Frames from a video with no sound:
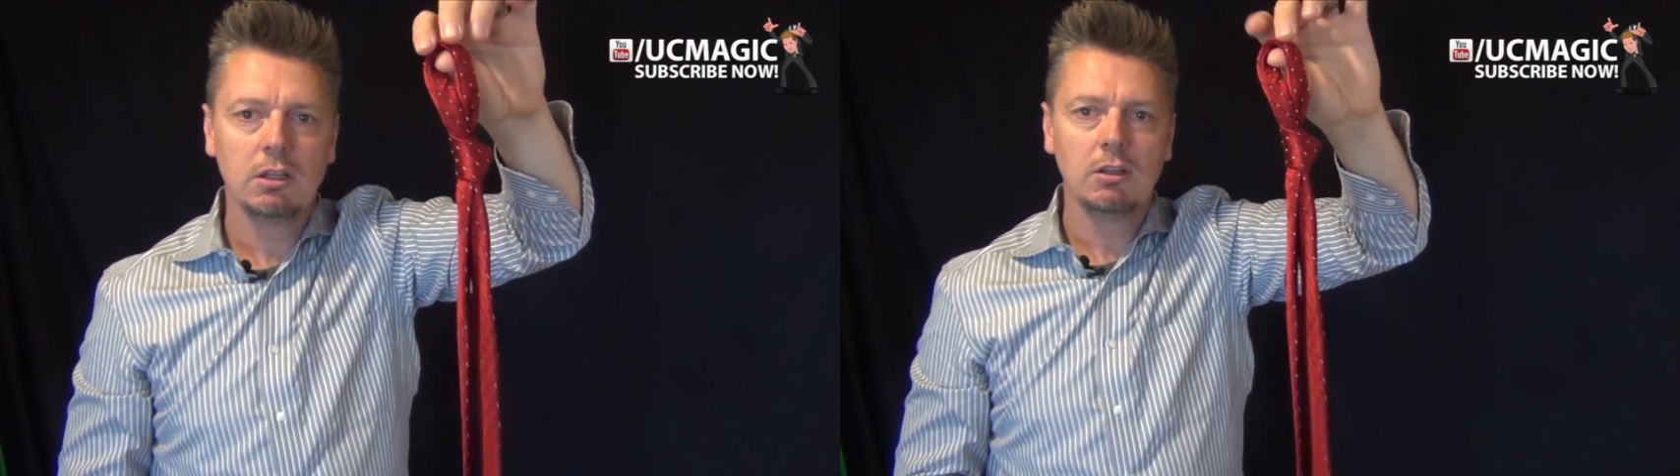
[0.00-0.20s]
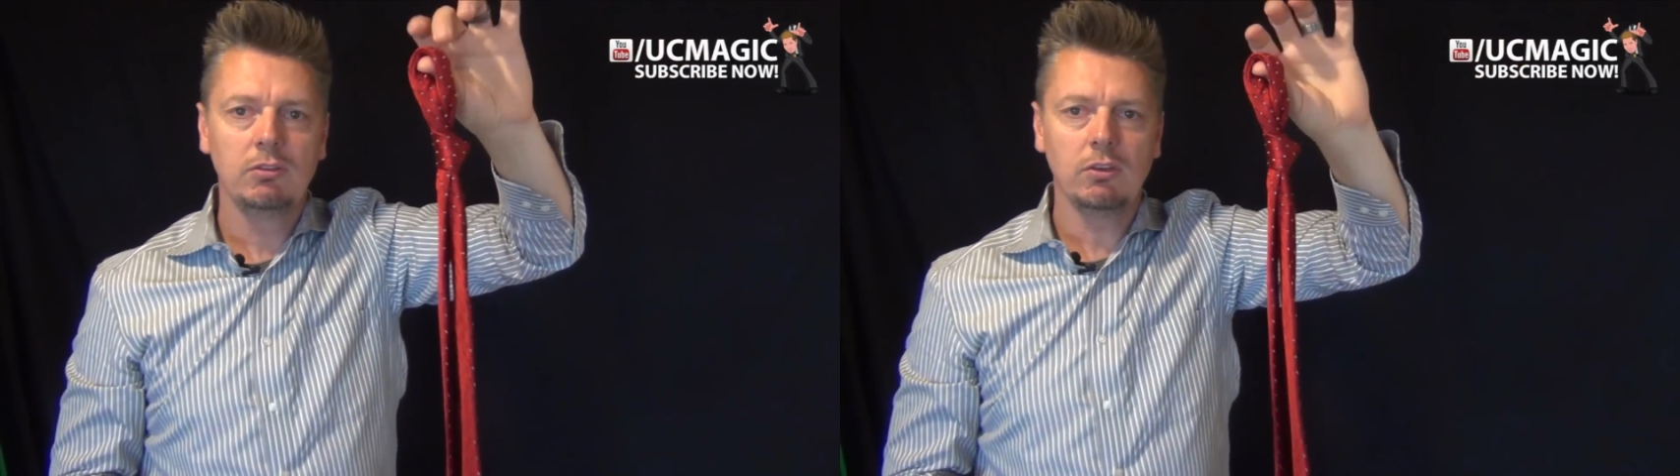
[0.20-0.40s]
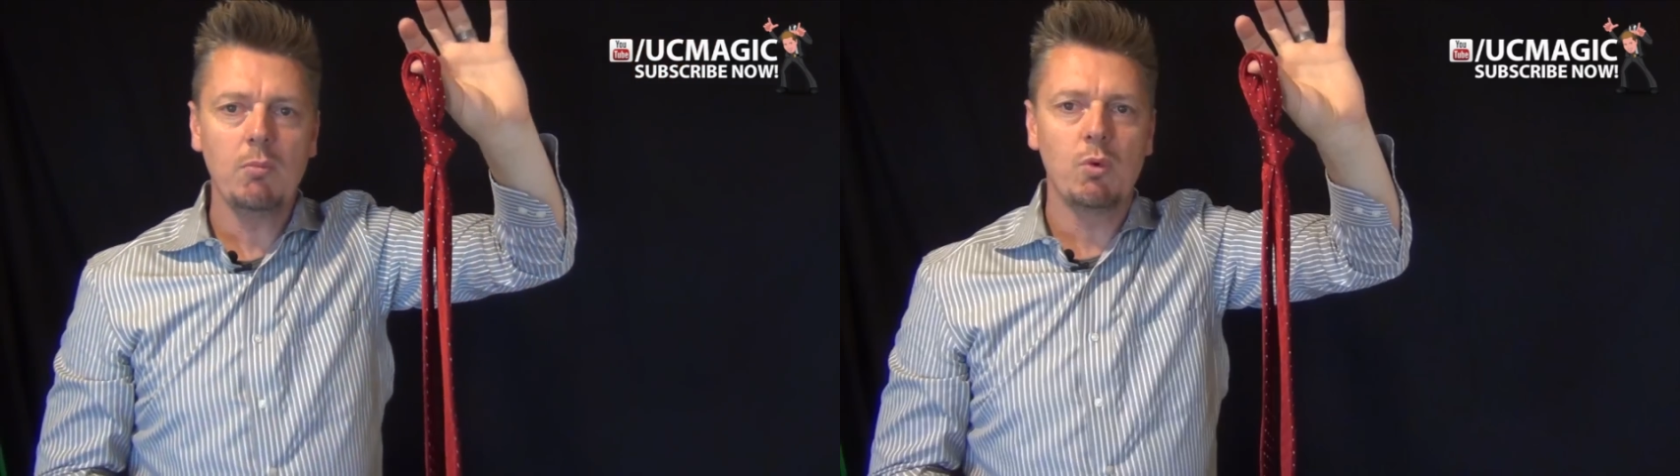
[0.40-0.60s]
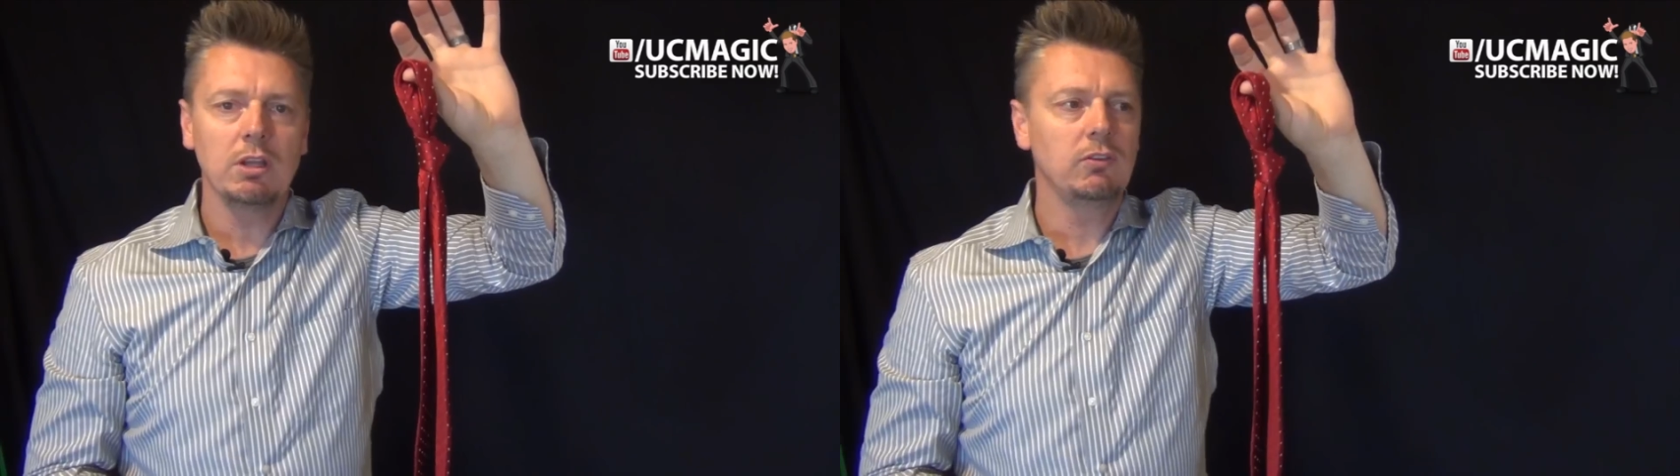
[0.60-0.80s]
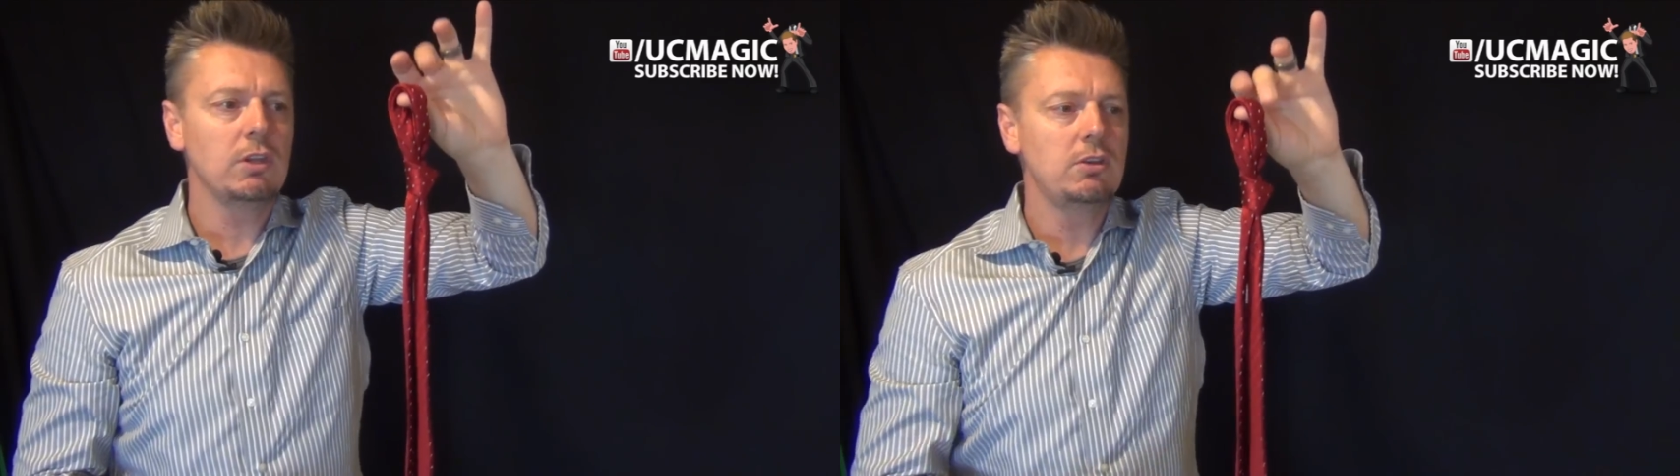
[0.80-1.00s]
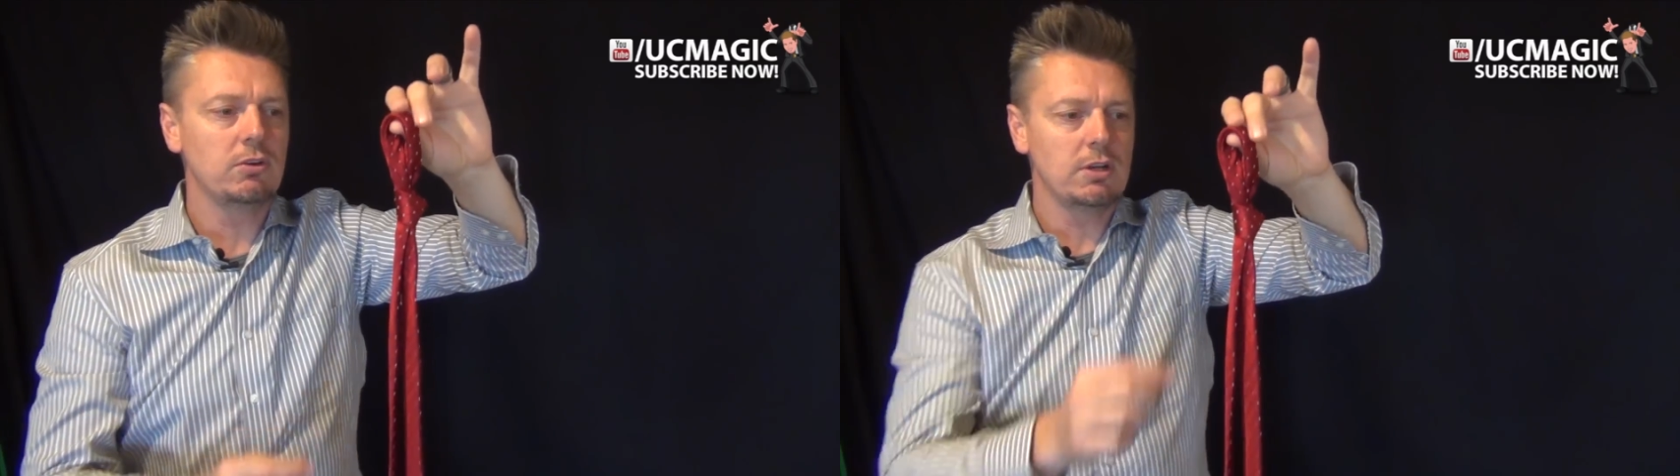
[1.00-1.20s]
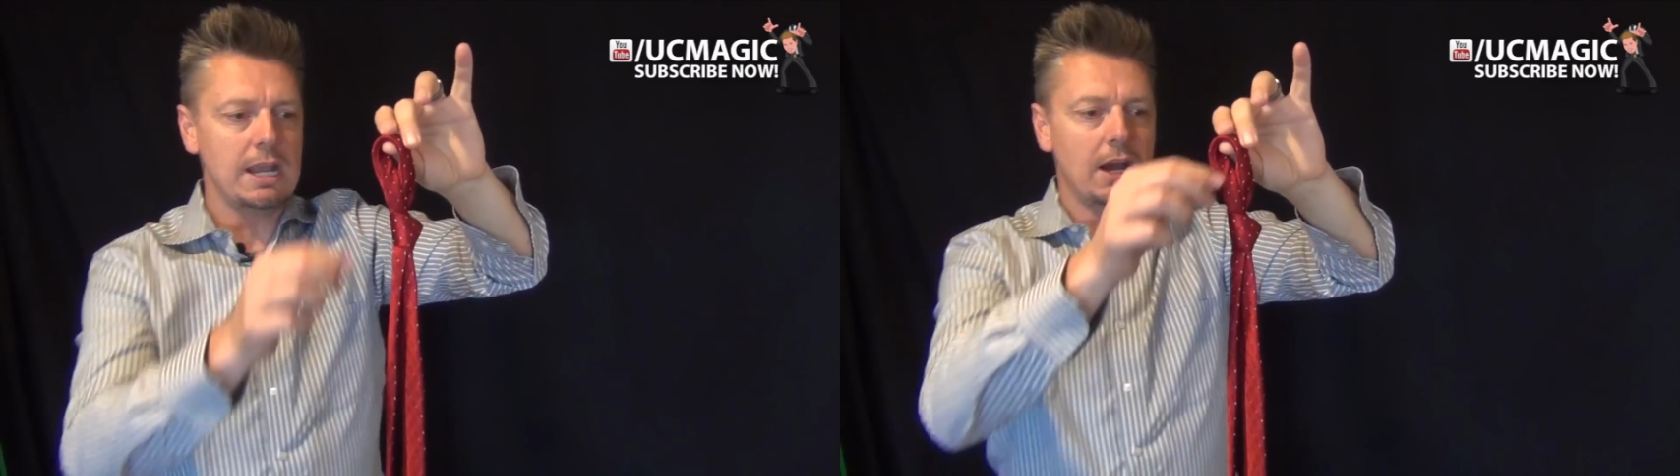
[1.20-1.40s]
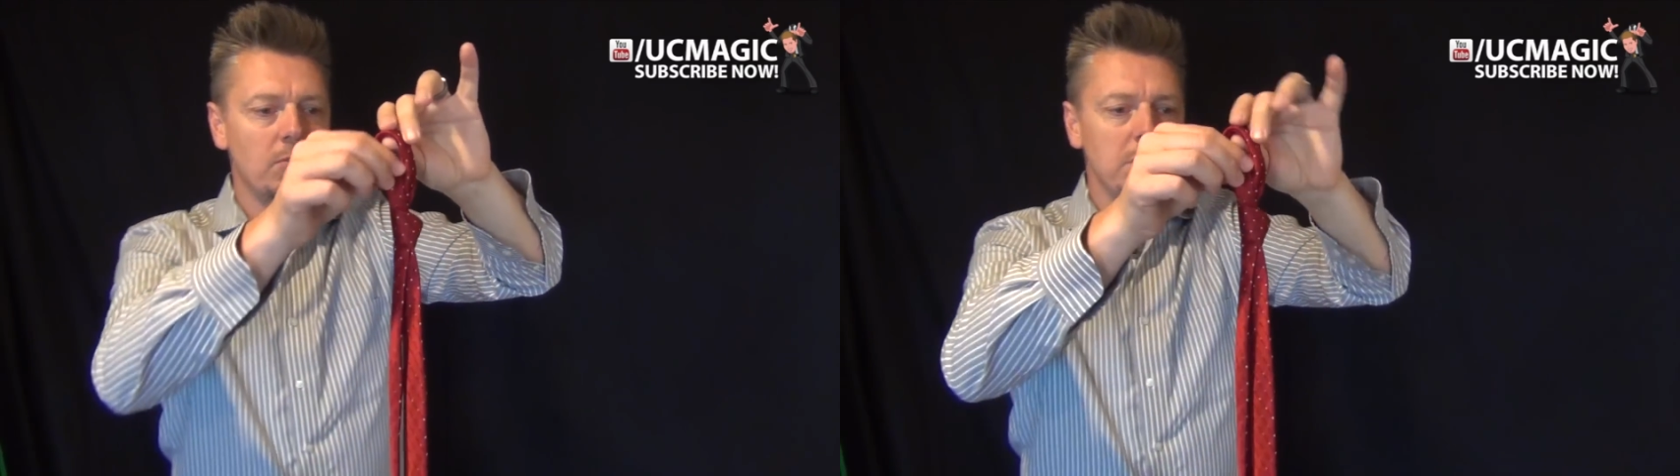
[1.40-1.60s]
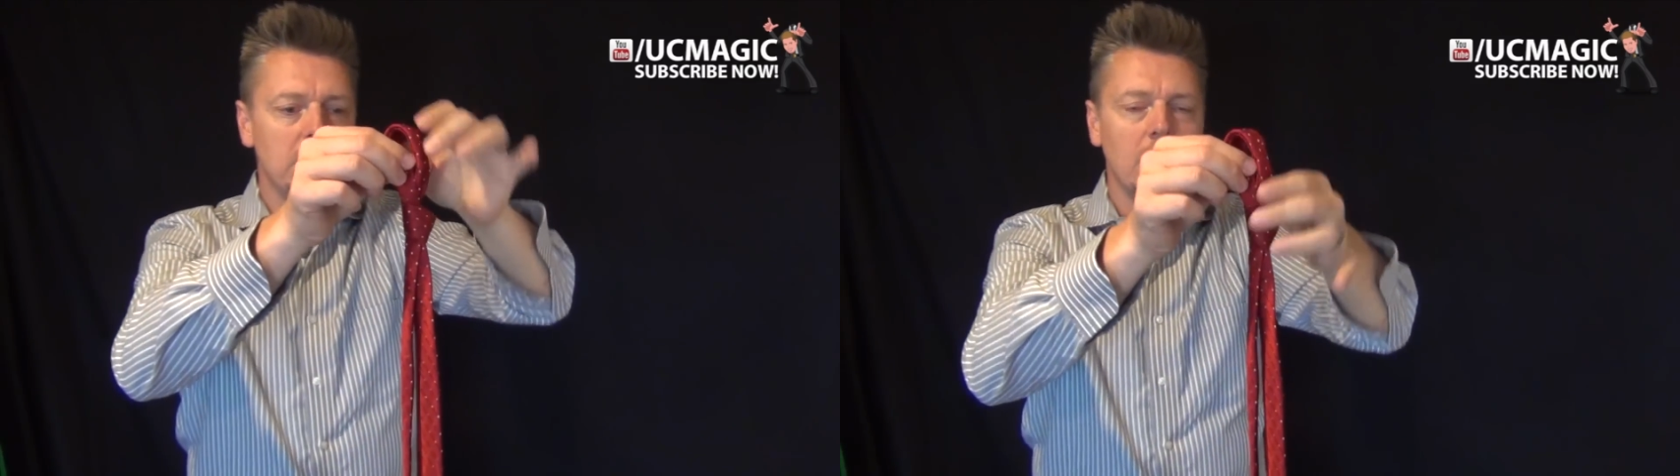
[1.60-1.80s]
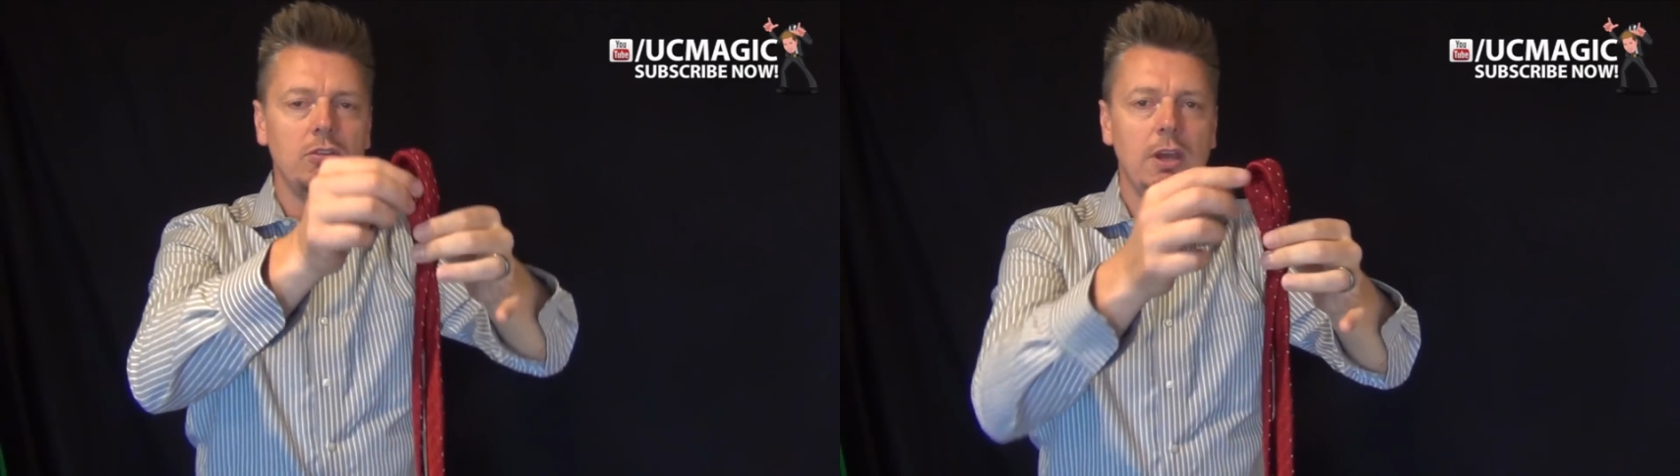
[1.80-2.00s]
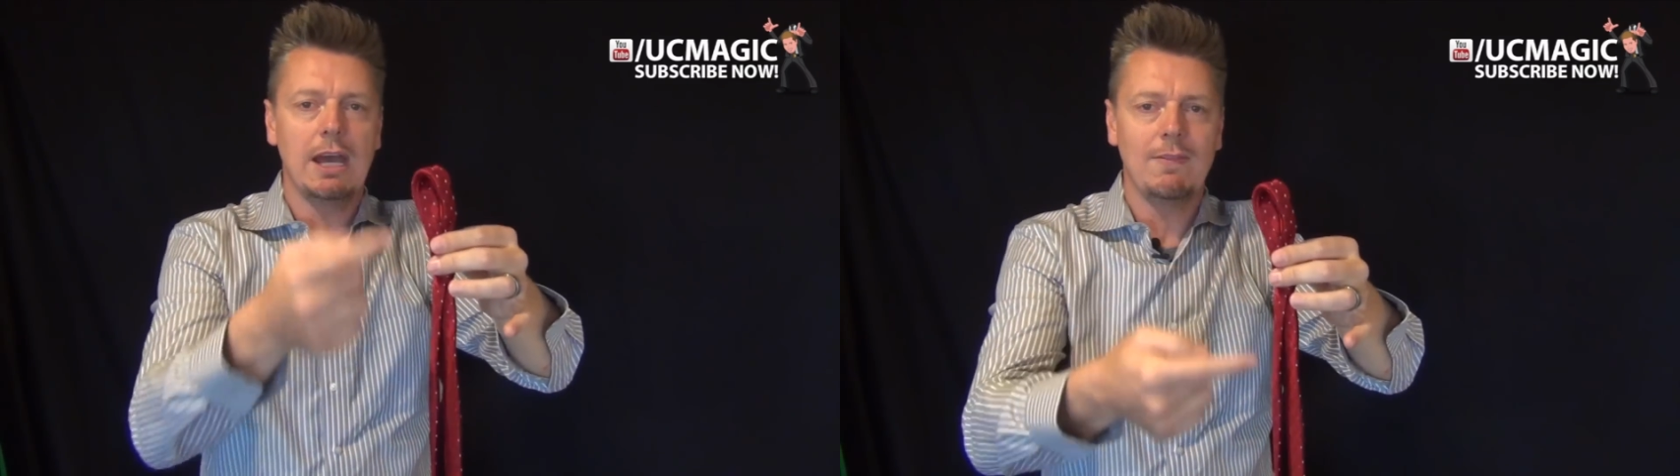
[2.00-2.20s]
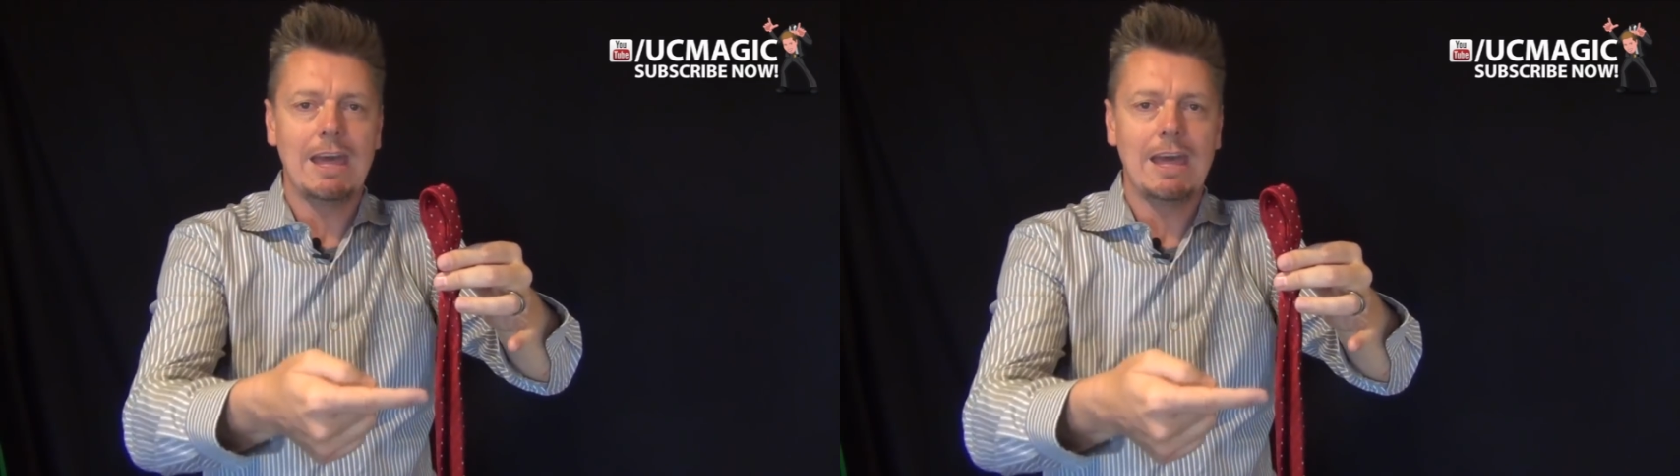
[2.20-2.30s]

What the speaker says: somewhat centered now because you had